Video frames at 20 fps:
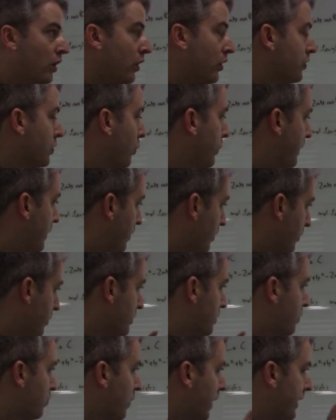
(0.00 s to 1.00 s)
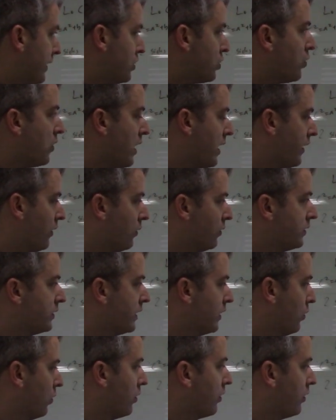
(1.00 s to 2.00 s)
So we used right
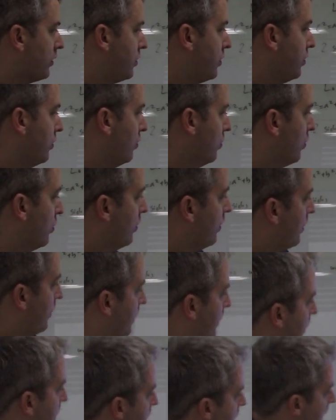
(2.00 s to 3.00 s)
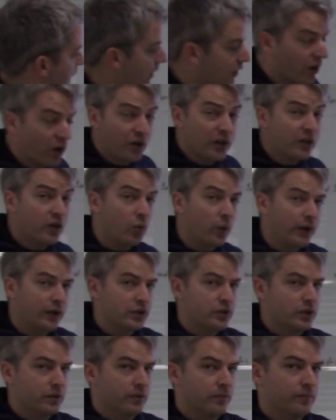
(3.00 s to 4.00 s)
triangles in order to get our
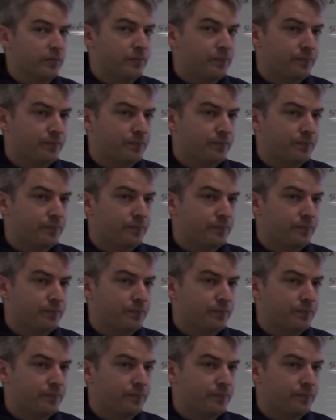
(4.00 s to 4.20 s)
equation.